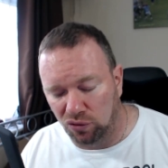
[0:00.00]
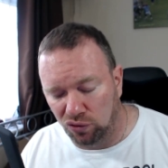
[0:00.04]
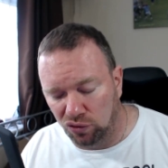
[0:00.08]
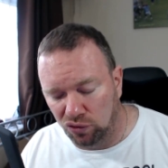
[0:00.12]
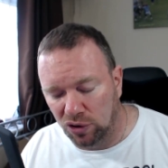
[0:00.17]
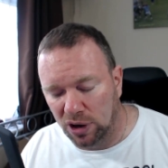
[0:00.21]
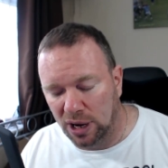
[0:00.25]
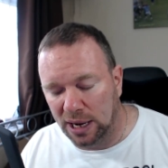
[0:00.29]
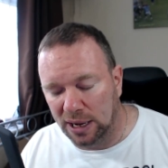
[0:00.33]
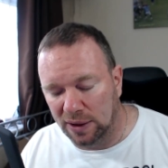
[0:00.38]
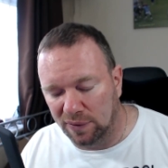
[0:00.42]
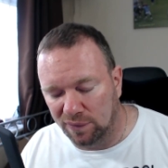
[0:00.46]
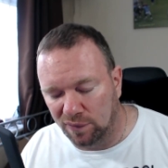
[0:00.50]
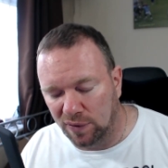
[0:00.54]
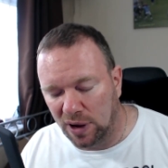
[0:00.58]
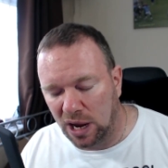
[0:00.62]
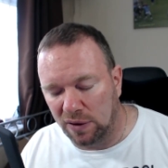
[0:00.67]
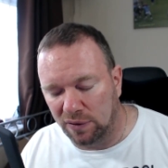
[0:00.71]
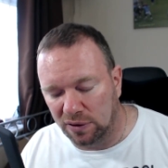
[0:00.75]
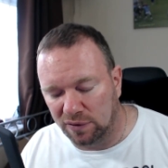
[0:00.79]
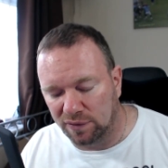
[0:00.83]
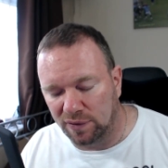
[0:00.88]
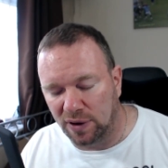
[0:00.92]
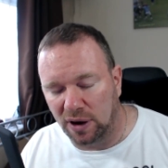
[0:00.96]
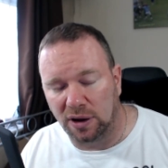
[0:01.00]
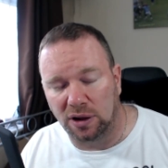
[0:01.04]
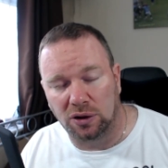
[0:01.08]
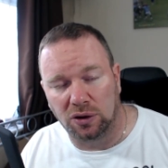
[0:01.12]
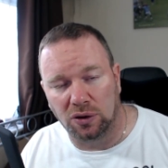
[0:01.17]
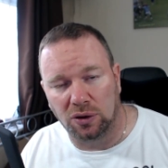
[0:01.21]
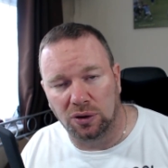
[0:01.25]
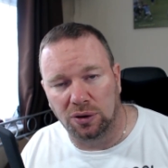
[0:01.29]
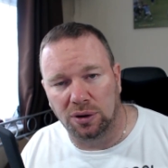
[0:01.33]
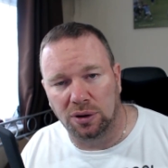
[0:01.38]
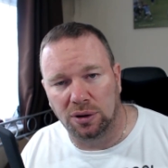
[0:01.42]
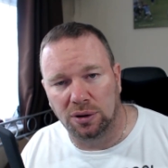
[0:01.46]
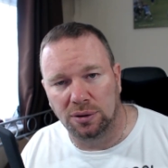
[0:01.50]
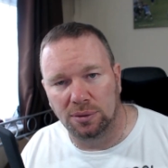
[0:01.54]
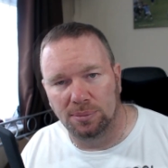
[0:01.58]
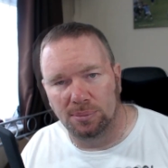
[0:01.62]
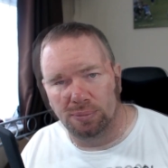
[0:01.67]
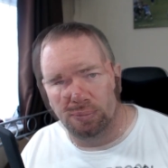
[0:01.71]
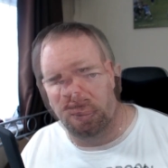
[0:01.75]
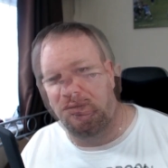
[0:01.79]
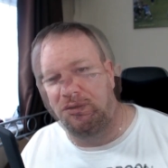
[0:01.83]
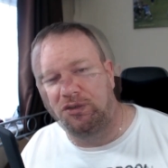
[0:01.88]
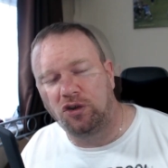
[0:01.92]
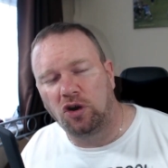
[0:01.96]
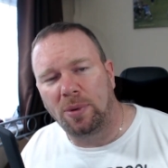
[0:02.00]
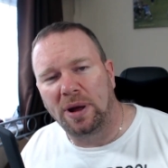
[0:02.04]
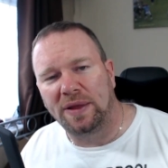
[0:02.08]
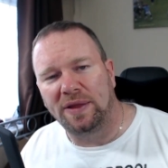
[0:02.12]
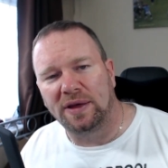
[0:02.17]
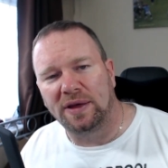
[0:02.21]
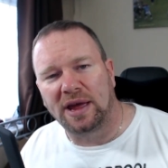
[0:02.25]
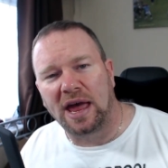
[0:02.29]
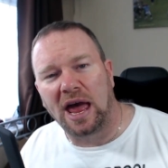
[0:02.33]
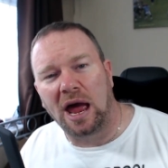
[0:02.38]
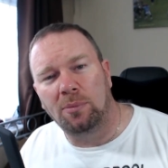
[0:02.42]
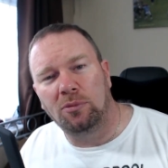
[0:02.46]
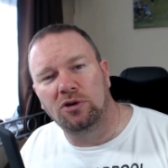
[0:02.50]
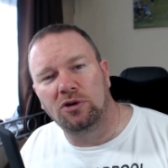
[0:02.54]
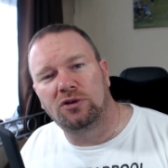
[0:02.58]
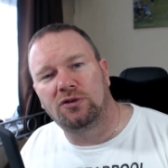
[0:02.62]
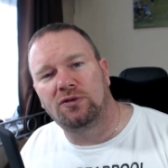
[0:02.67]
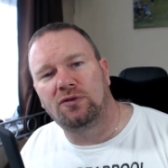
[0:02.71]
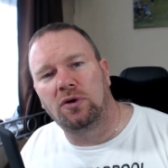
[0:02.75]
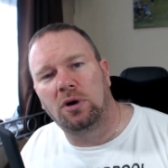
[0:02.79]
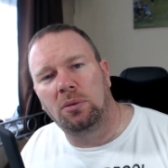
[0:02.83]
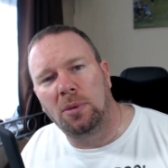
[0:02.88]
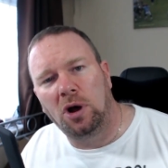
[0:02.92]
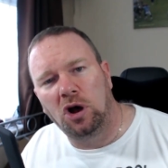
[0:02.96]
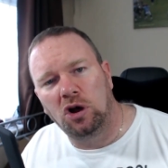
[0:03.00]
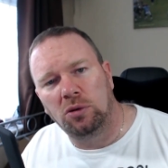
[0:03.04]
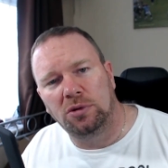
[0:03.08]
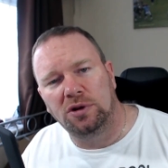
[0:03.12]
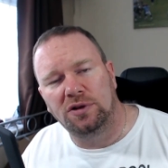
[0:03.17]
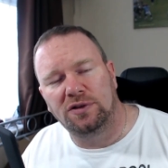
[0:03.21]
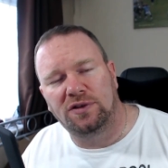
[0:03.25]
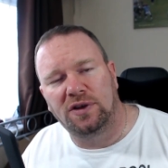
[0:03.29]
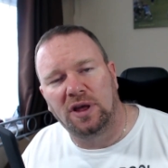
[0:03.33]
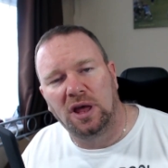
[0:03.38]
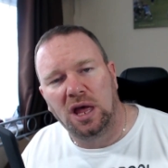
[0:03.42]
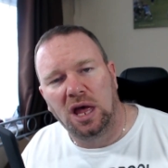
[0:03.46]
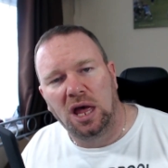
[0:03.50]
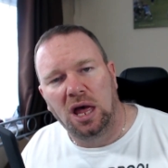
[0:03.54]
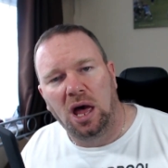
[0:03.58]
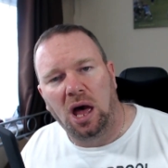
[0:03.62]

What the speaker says: Really very, very good. So if we talk about the cameras for a moment,